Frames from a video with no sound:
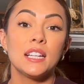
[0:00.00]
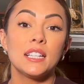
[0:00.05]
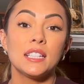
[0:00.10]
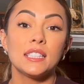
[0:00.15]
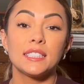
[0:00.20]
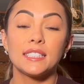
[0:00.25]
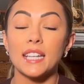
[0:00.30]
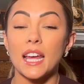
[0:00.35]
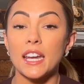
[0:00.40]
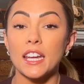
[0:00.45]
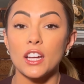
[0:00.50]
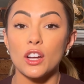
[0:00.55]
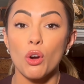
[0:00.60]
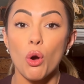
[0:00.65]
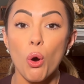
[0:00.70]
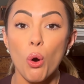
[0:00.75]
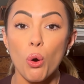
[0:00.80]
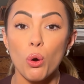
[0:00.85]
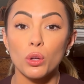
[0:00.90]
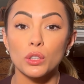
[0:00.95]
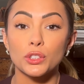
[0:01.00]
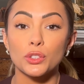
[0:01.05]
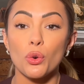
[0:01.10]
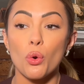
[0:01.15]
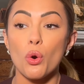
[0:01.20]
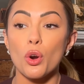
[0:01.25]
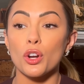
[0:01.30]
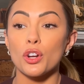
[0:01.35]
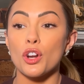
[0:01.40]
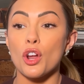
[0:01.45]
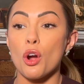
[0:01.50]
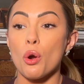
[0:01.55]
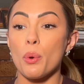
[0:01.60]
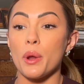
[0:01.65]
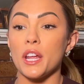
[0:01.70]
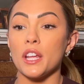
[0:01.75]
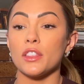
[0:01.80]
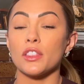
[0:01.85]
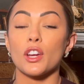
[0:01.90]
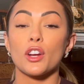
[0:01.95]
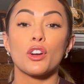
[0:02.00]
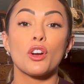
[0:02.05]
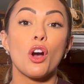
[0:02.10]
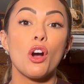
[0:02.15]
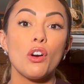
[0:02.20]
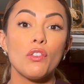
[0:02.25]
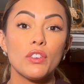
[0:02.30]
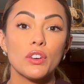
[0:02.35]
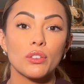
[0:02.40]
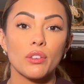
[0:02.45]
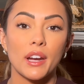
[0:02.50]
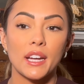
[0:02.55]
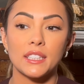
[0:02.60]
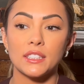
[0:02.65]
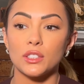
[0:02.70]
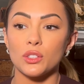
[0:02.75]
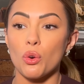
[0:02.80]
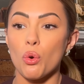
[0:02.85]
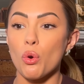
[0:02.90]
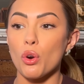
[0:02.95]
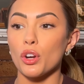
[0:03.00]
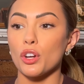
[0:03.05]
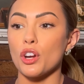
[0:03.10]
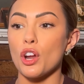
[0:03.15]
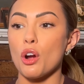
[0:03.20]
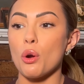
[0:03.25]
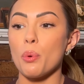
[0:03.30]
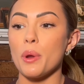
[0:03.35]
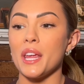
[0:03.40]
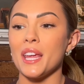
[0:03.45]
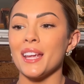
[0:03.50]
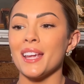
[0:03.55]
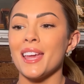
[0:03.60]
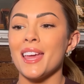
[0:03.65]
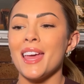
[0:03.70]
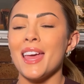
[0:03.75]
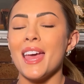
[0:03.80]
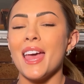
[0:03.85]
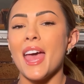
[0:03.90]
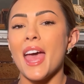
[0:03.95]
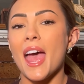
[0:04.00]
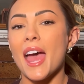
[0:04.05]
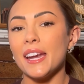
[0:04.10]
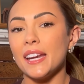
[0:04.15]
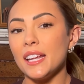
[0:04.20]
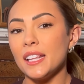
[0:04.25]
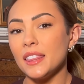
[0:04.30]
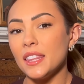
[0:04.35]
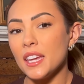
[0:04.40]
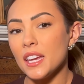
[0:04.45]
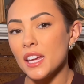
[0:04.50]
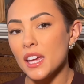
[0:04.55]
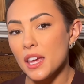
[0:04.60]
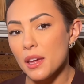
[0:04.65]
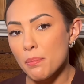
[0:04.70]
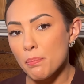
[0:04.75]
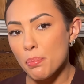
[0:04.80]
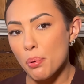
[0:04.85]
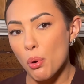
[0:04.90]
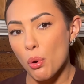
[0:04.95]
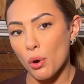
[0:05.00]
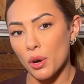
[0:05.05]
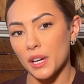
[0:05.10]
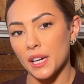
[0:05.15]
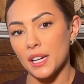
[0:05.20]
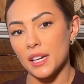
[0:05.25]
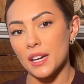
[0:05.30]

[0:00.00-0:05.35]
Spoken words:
setting holds, or knowing their COVID rates, or knowing anything important